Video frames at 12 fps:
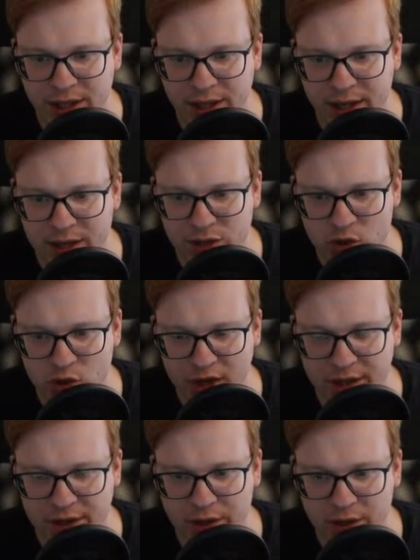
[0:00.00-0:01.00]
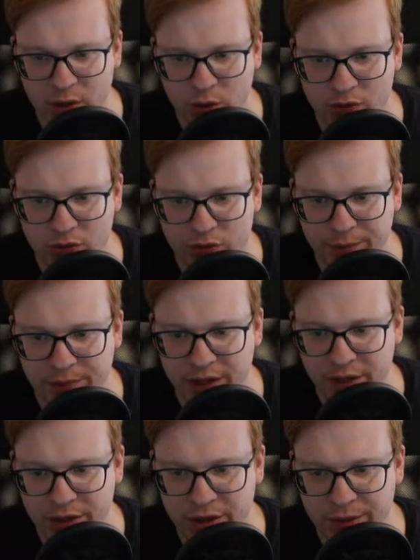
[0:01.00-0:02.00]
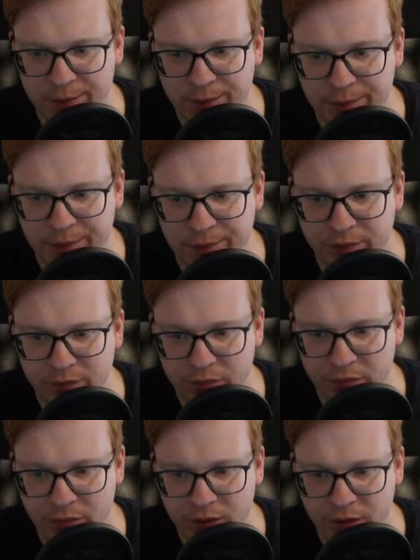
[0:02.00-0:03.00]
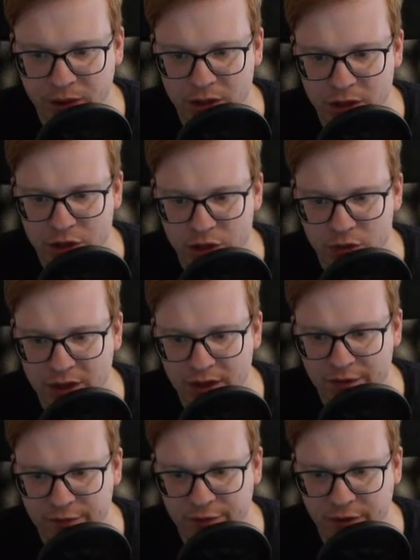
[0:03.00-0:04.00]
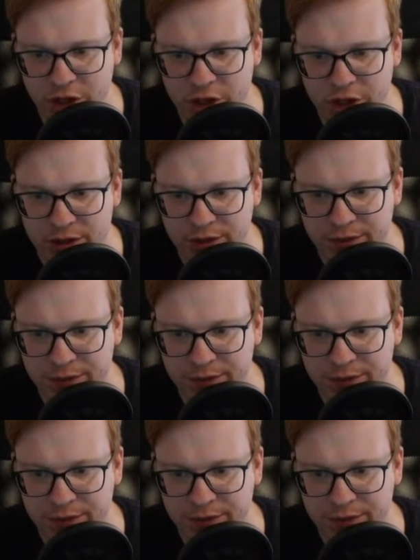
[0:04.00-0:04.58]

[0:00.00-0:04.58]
extract the code from here into that function.